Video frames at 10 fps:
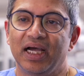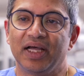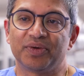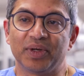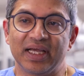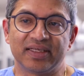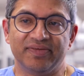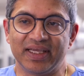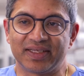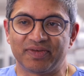through less
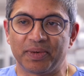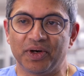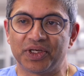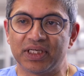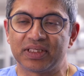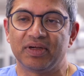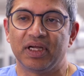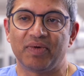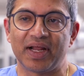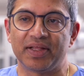invasive approaches.
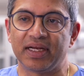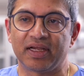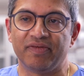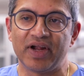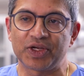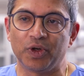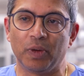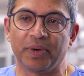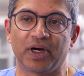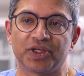Rather than conventional
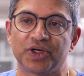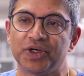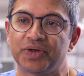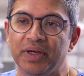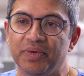open heart surgery,